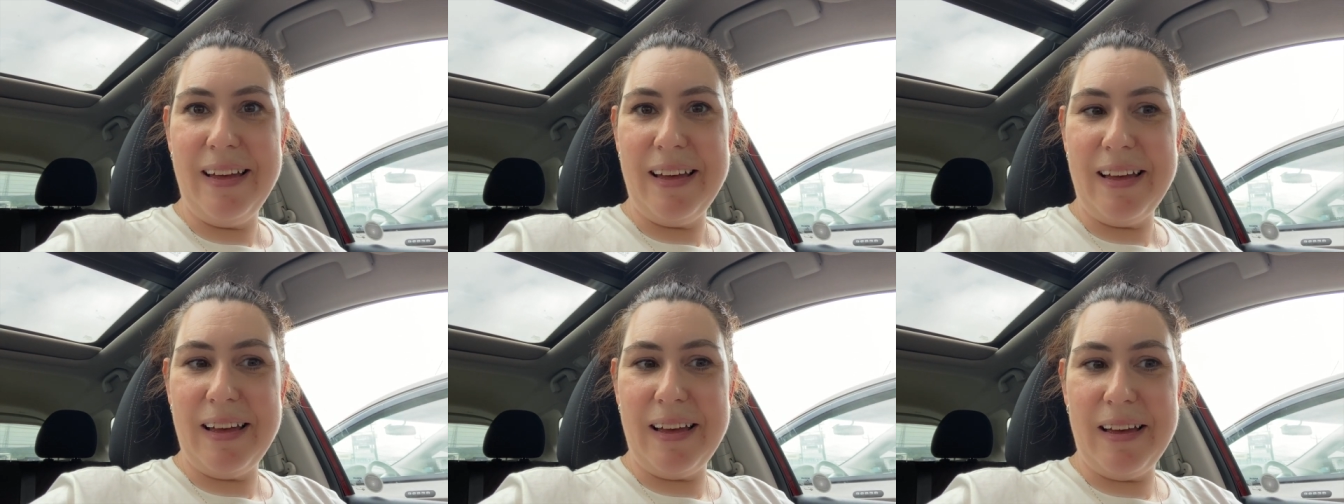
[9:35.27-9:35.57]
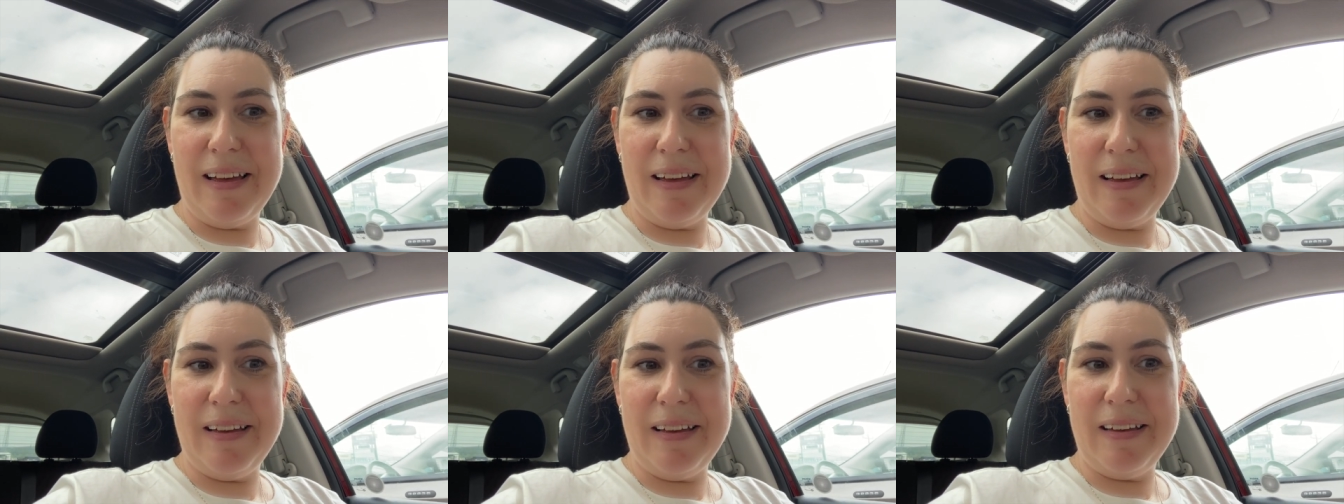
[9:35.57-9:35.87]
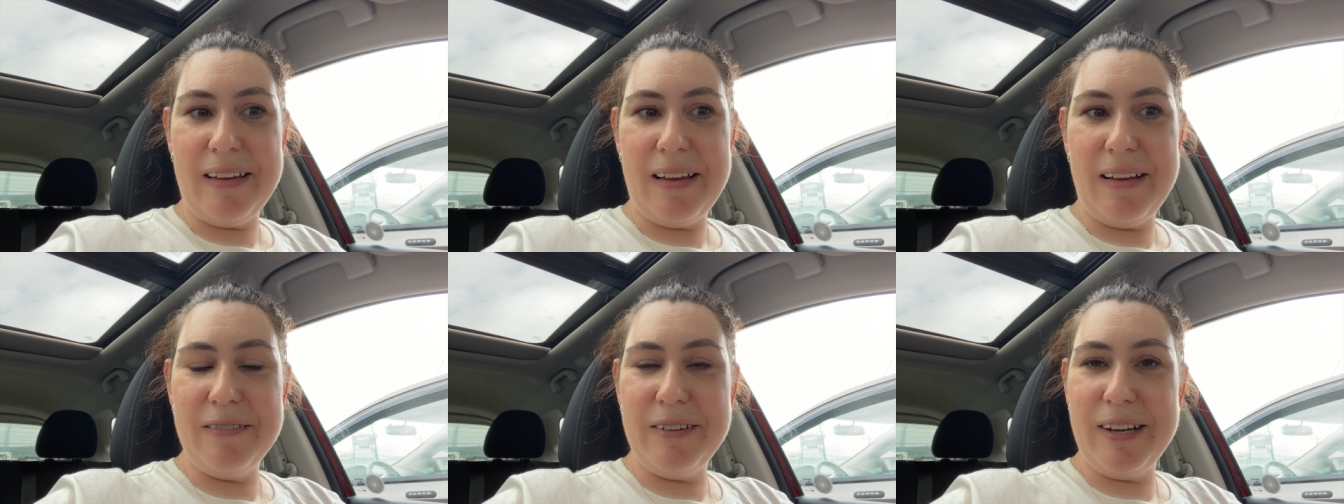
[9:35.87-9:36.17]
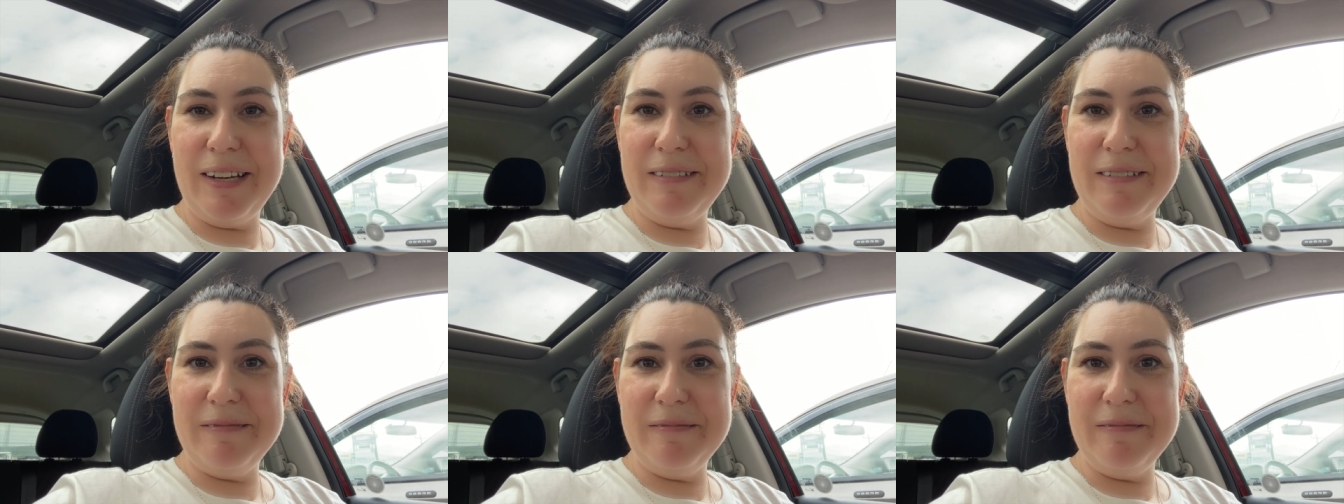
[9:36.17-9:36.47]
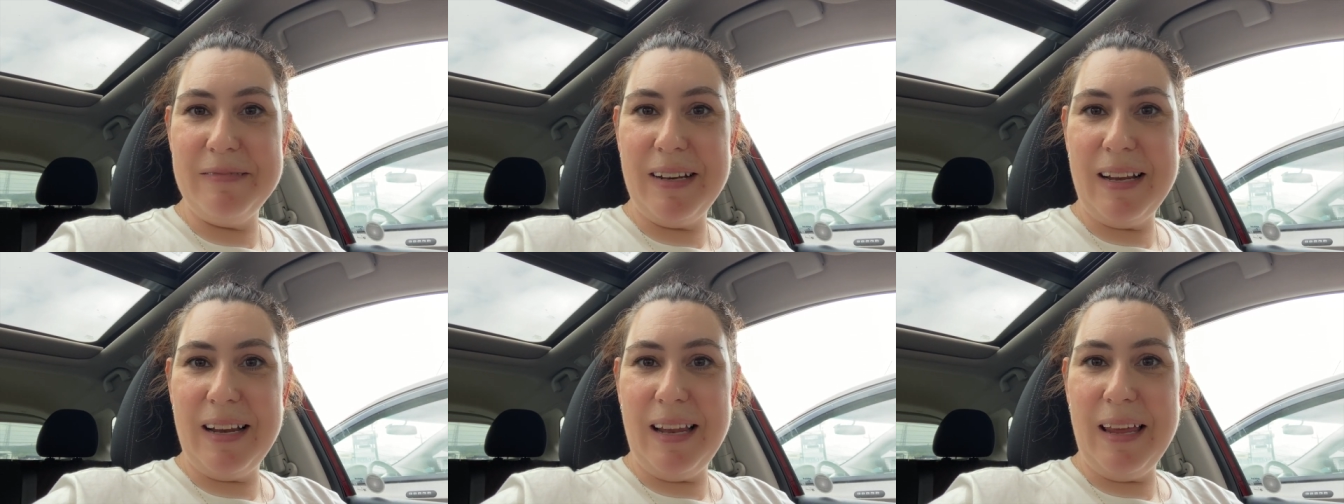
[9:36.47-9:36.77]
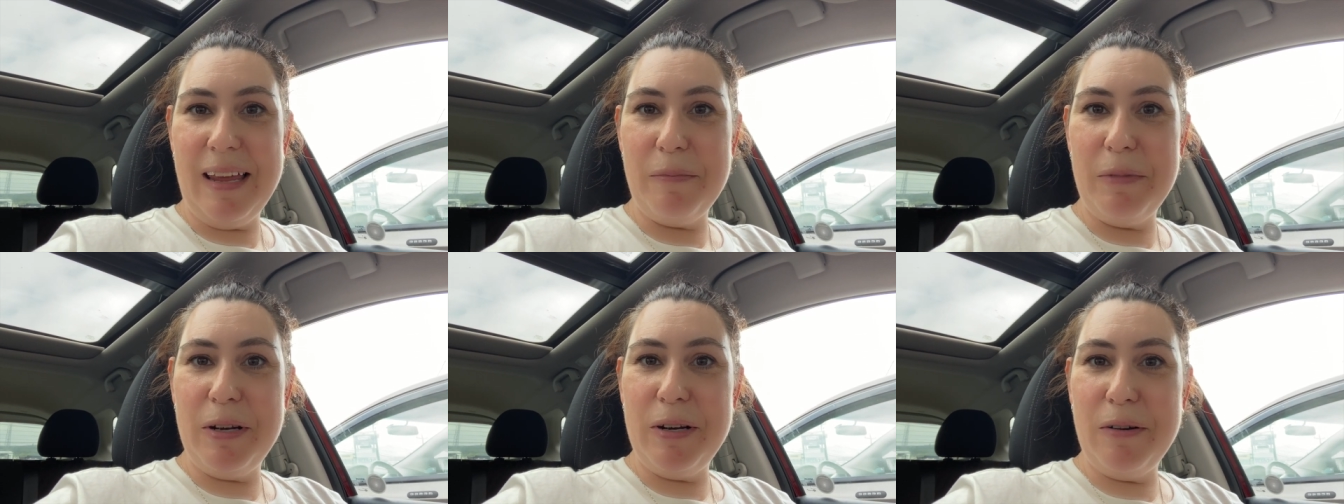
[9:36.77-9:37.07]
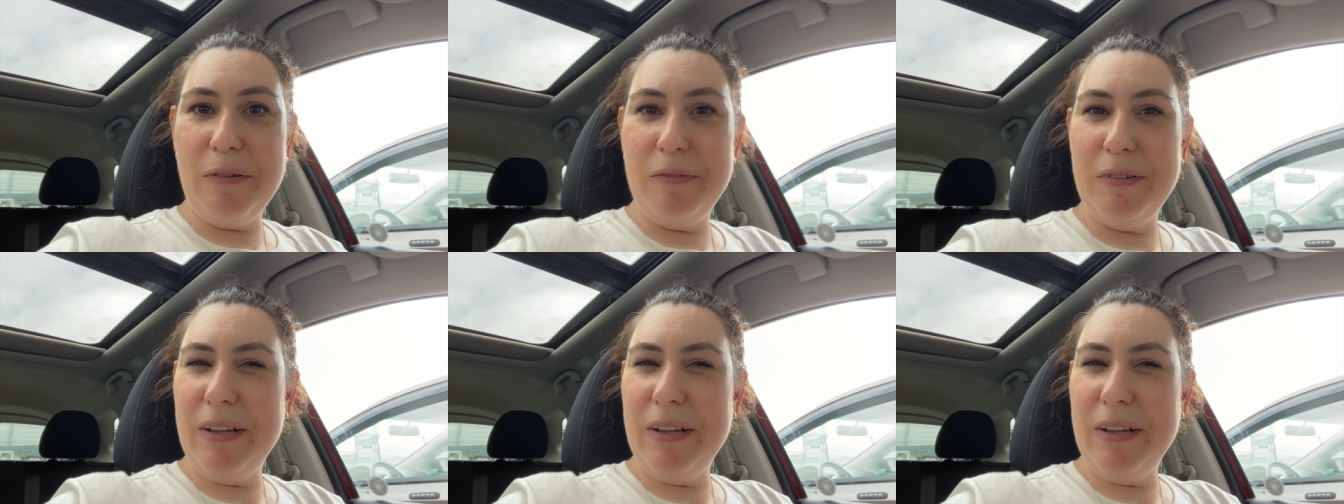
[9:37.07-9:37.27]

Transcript: Uh, all right, let me know if